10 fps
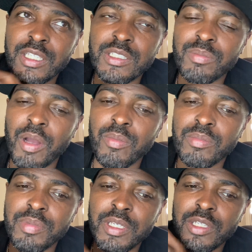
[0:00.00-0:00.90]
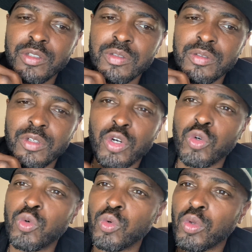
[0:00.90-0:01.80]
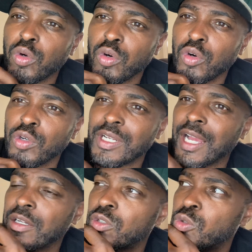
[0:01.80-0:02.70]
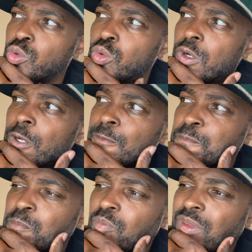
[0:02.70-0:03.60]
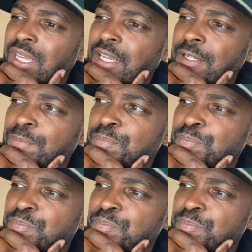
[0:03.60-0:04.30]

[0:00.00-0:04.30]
It's about being cool or not cool. And